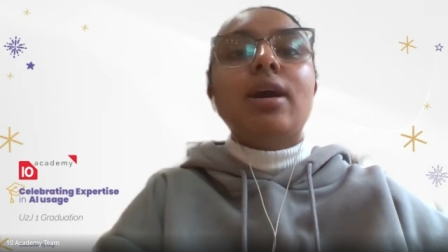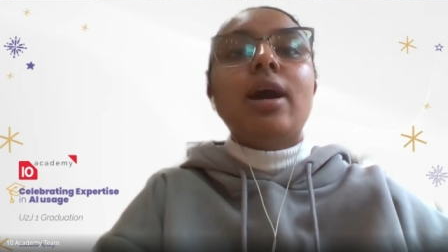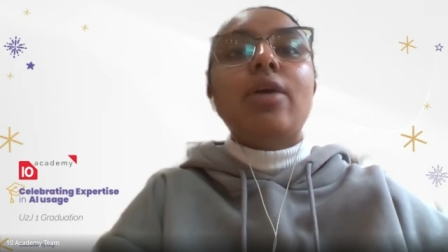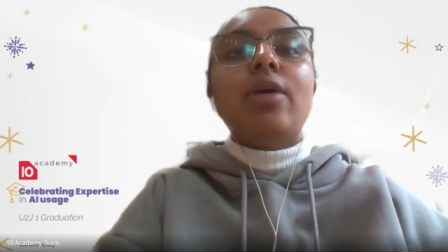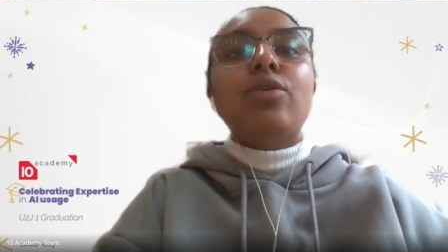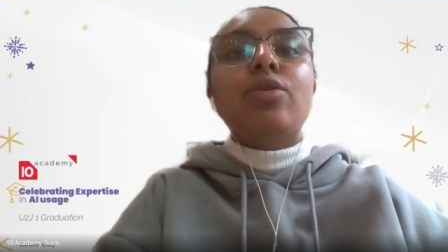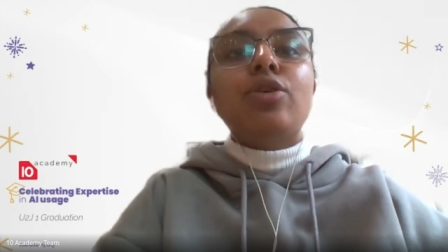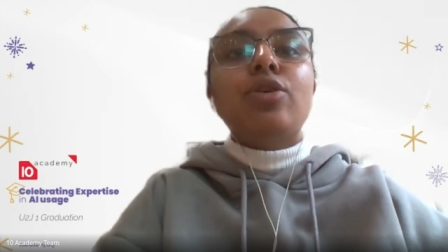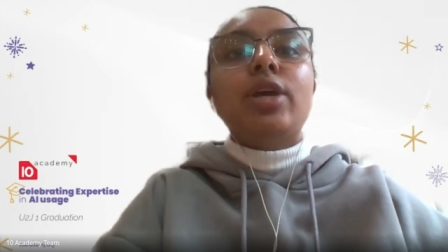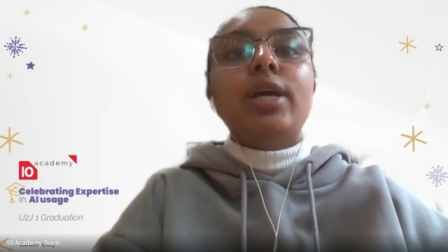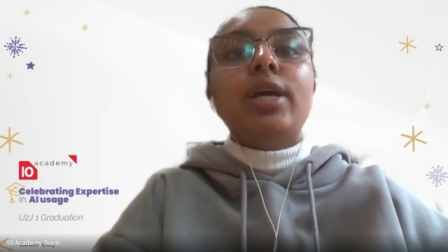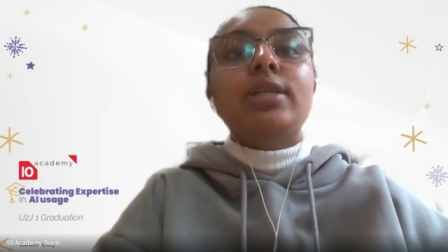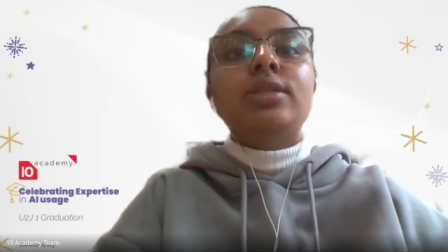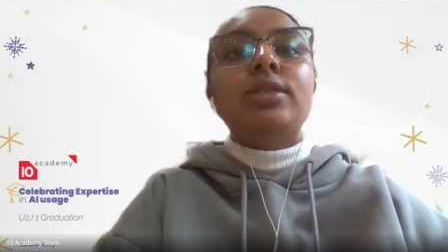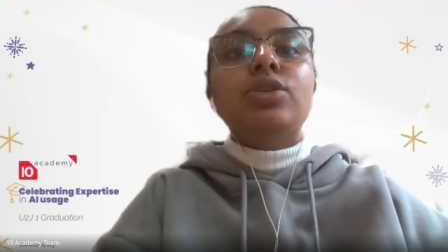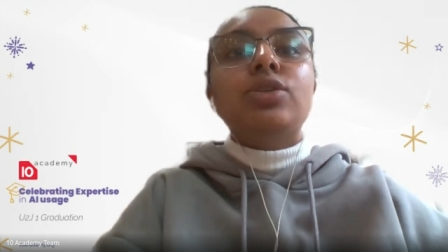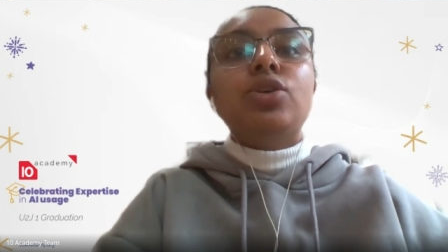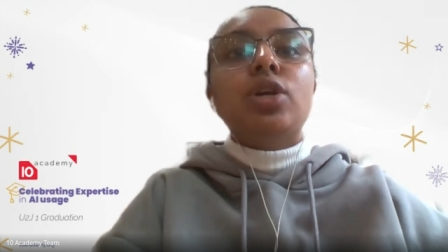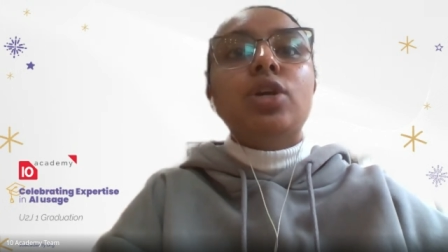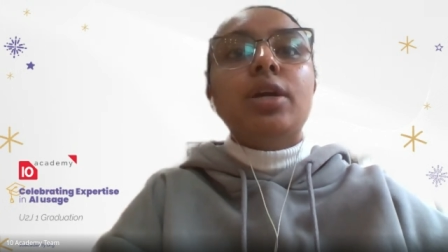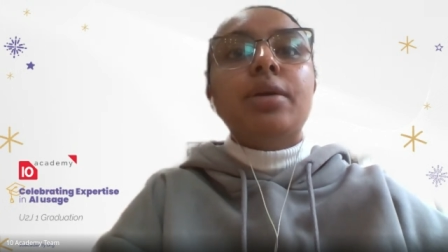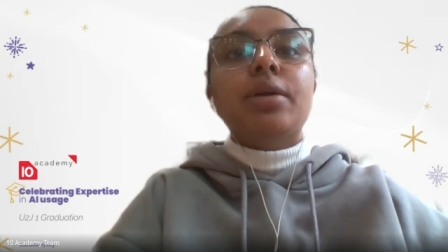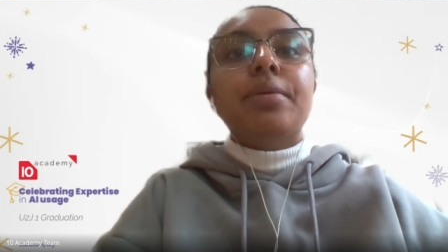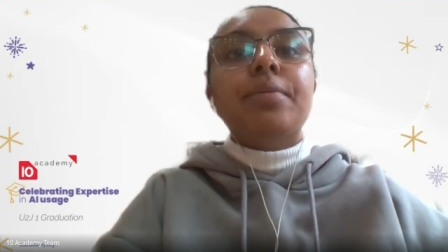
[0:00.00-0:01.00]
how you get
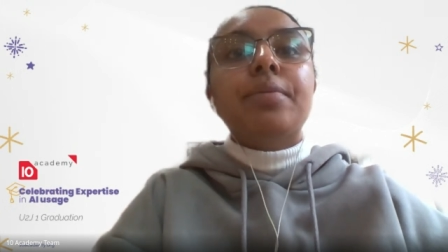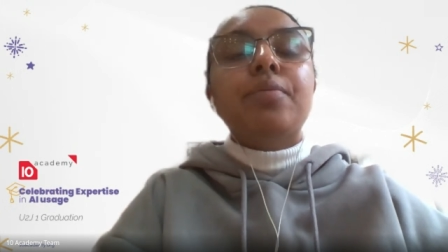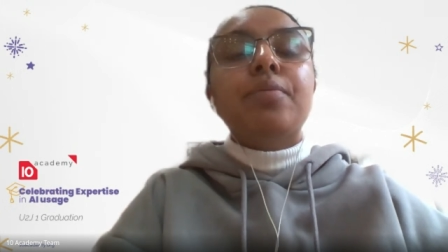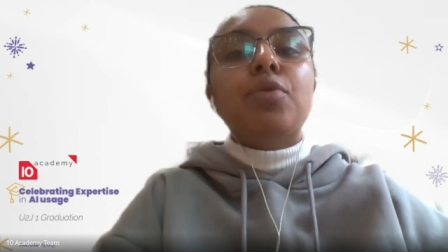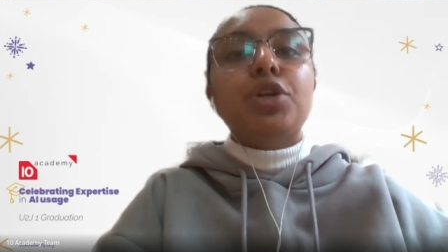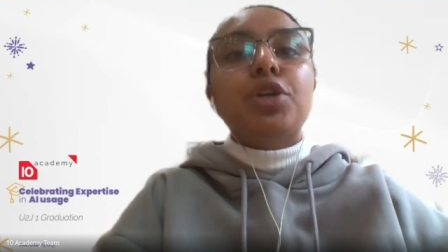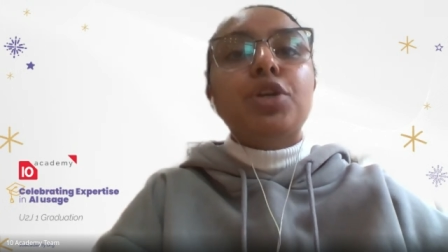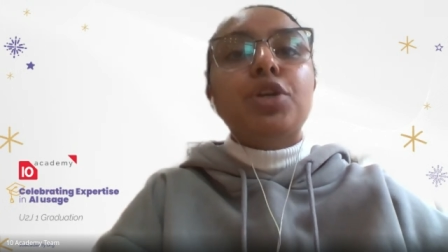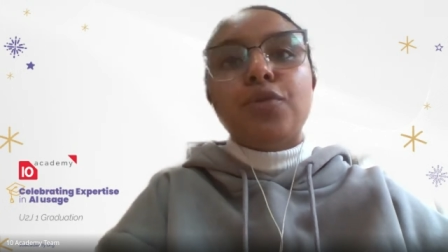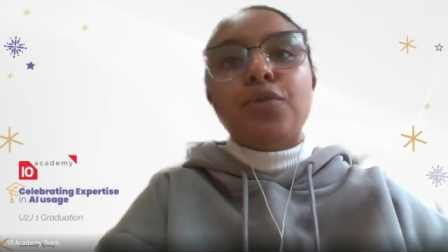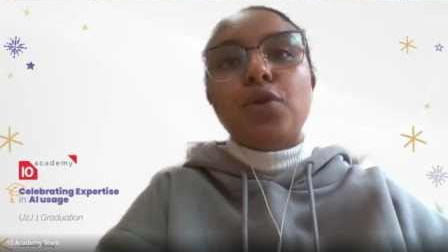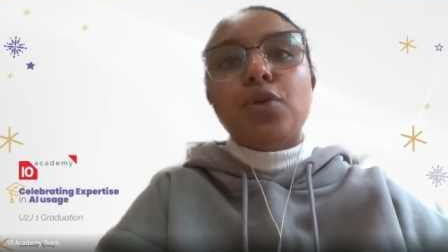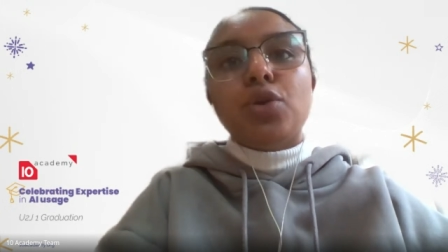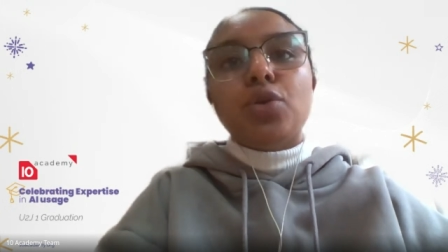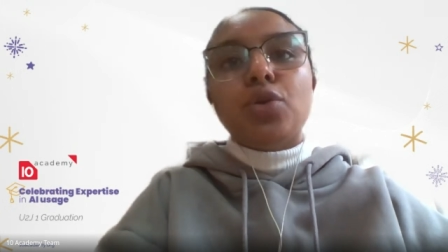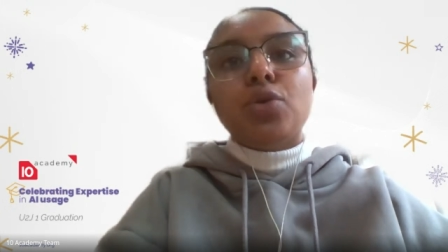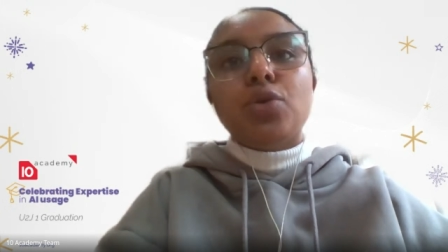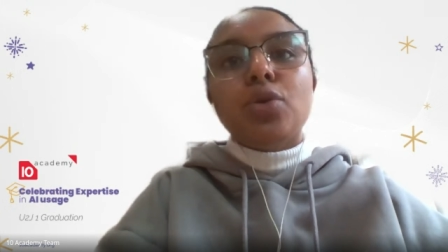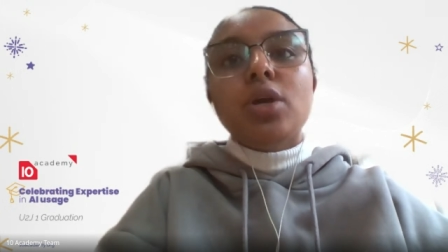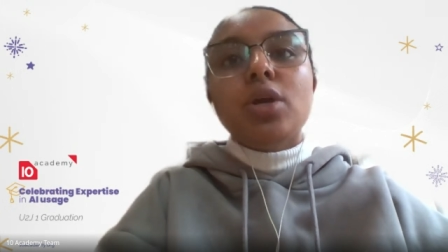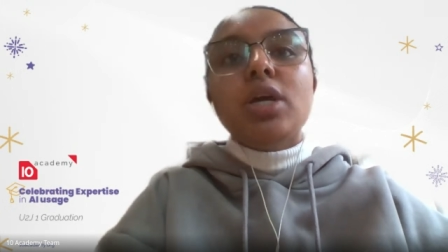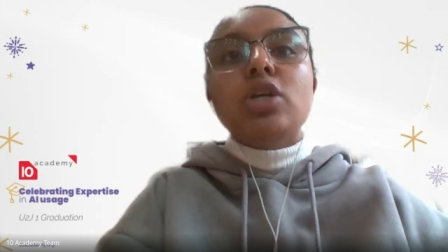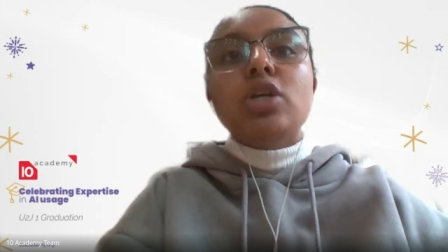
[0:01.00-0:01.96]
your portfolio.